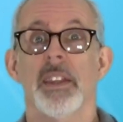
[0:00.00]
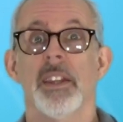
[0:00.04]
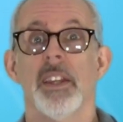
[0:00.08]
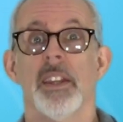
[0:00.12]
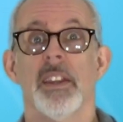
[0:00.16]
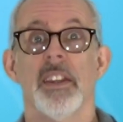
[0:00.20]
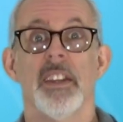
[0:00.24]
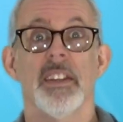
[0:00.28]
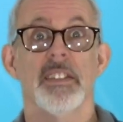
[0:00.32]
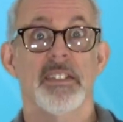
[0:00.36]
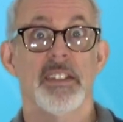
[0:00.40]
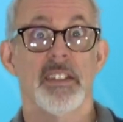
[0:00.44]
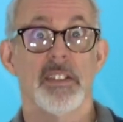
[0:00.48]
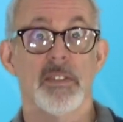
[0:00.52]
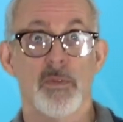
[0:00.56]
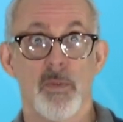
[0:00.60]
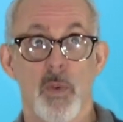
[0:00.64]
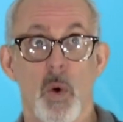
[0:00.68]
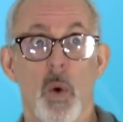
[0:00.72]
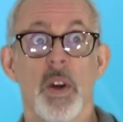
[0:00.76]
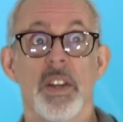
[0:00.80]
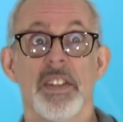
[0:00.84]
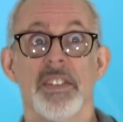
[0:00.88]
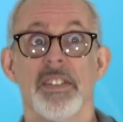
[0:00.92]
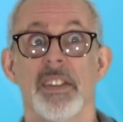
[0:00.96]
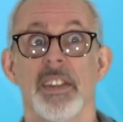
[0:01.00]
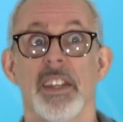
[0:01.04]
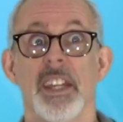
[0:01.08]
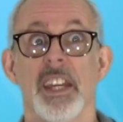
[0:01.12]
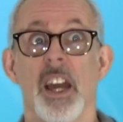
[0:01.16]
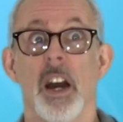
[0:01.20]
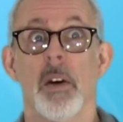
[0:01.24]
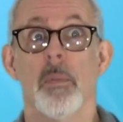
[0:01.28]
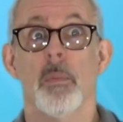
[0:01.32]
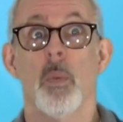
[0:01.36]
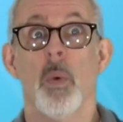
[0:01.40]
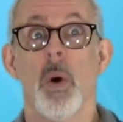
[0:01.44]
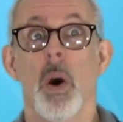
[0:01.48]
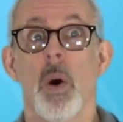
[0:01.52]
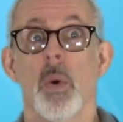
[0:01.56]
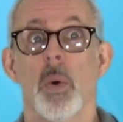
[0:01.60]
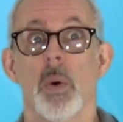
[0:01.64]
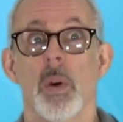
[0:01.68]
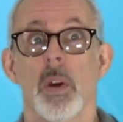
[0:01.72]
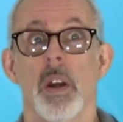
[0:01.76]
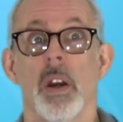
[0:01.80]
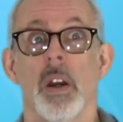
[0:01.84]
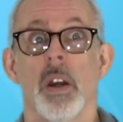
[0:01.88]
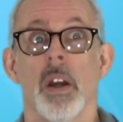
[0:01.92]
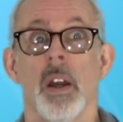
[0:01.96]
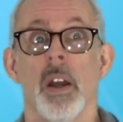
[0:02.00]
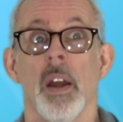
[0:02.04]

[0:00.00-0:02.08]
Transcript: and this is Voice of the Unwoke.